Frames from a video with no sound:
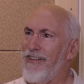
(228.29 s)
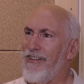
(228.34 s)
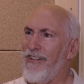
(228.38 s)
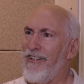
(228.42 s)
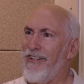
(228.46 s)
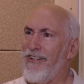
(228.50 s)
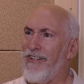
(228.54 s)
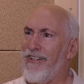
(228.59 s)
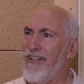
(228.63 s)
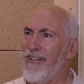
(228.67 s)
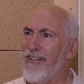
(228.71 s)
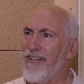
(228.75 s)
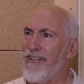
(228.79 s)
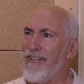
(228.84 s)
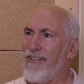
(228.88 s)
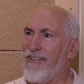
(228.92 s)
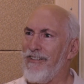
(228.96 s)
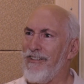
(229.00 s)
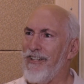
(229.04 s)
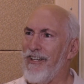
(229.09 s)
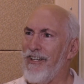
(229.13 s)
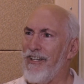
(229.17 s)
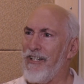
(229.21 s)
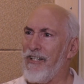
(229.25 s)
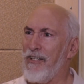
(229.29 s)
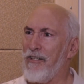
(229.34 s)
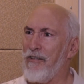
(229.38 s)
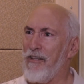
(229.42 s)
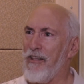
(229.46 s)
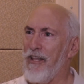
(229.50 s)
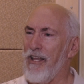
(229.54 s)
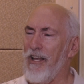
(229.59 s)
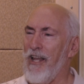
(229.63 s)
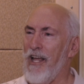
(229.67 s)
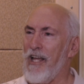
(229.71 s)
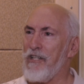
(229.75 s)
And
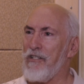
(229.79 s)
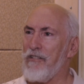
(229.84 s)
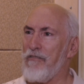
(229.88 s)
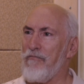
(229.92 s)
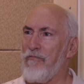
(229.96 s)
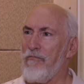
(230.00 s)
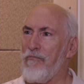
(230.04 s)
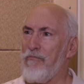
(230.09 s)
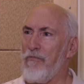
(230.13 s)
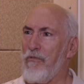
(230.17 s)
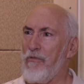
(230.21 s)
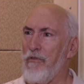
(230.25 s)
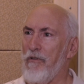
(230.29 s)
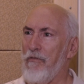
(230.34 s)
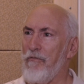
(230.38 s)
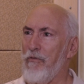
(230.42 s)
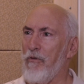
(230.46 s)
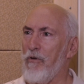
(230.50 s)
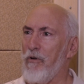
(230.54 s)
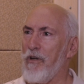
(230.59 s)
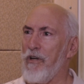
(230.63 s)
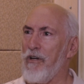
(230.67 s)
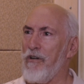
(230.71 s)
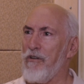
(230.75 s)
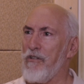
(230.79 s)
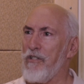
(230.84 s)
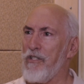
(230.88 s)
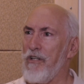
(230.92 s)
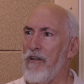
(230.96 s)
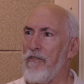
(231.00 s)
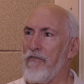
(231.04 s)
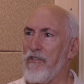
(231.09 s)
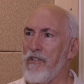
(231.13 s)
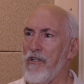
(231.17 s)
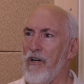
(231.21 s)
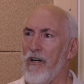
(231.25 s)
in the last 3-4 years,
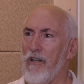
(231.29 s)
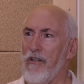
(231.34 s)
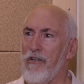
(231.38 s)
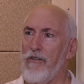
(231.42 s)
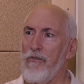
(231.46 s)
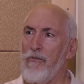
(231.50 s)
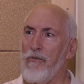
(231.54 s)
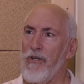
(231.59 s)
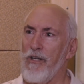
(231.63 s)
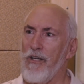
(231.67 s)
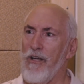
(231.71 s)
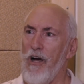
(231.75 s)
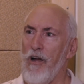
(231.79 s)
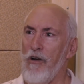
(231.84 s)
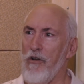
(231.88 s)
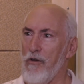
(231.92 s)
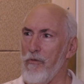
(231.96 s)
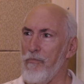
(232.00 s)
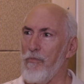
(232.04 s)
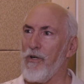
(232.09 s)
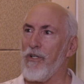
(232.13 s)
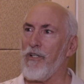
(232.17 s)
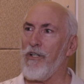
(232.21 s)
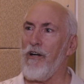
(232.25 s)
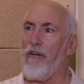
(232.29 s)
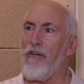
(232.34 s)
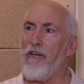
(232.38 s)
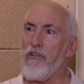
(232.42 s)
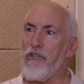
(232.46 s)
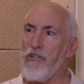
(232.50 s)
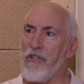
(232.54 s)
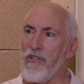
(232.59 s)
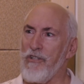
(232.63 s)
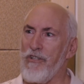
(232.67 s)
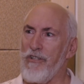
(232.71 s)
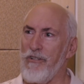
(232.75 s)
I've started doing audiobook
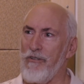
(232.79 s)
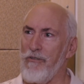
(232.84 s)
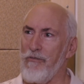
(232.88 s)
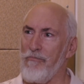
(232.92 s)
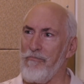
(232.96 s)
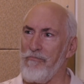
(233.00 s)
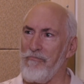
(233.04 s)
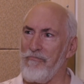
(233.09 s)
narration too.